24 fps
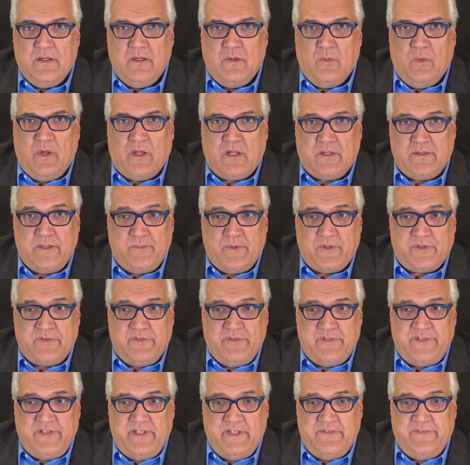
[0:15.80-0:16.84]
Welcome to
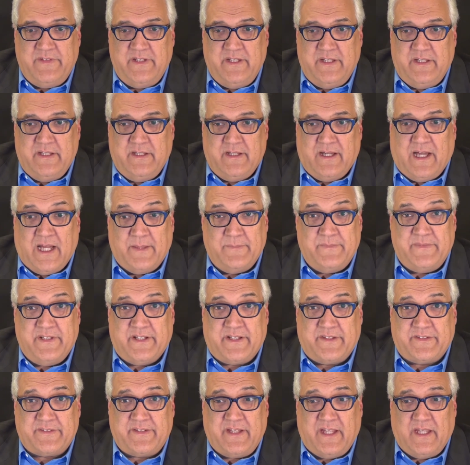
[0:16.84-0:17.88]
BookView TV. I'm
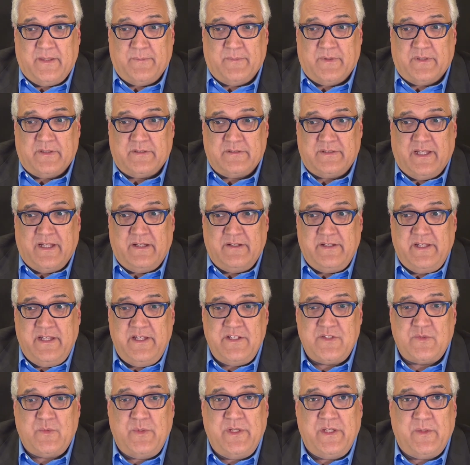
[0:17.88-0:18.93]
Dennis Campbell. Now,
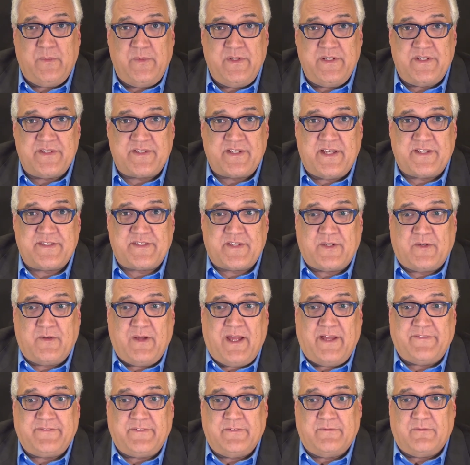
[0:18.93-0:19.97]
each week we discuss the
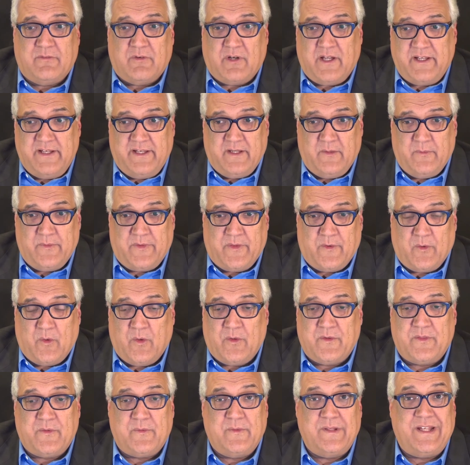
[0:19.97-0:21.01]
craft of writing with an
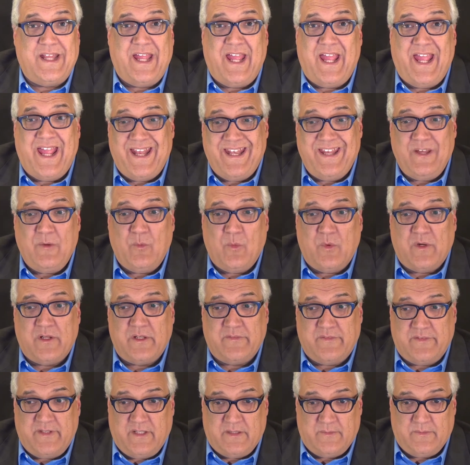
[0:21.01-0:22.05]
author in any one
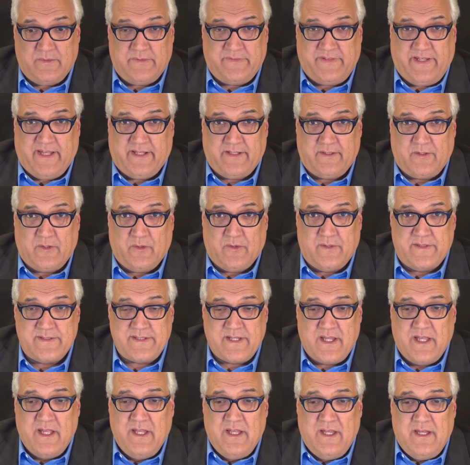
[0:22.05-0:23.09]
of a number of categories.
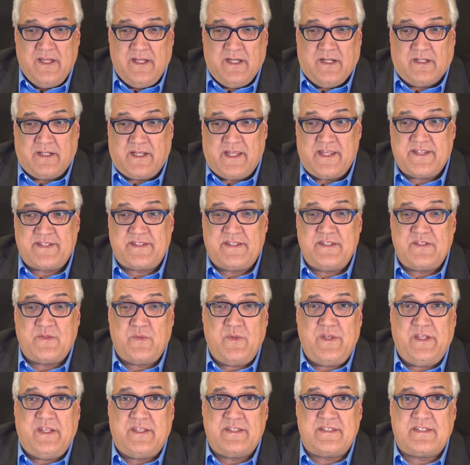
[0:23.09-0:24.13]
Our guest this
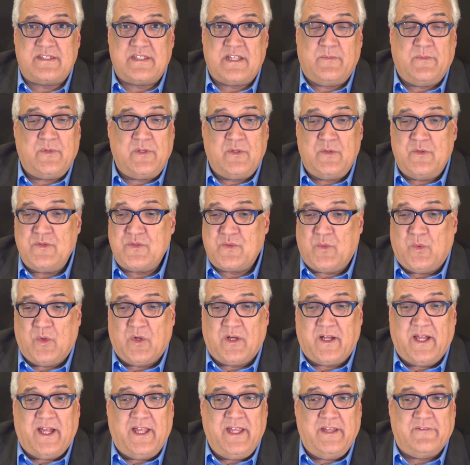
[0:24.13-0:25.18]
week is someone whose
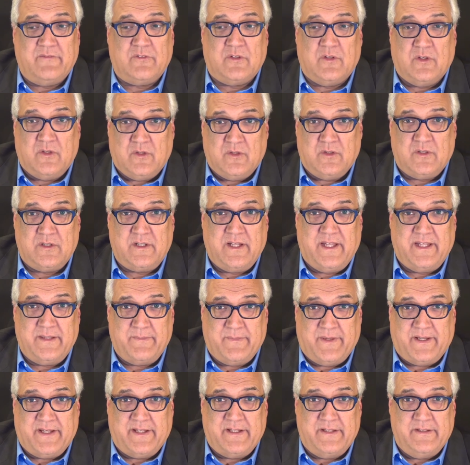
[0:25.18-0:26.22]
work I have long
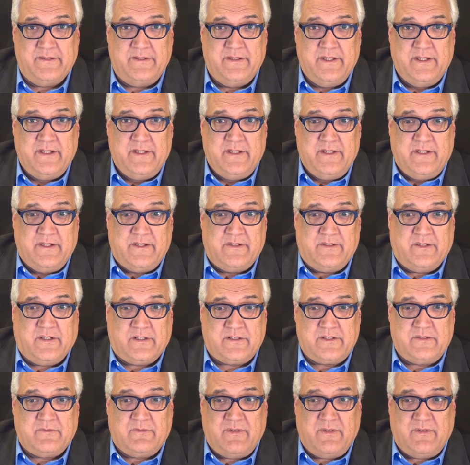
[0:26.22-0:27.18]
admired. Dr.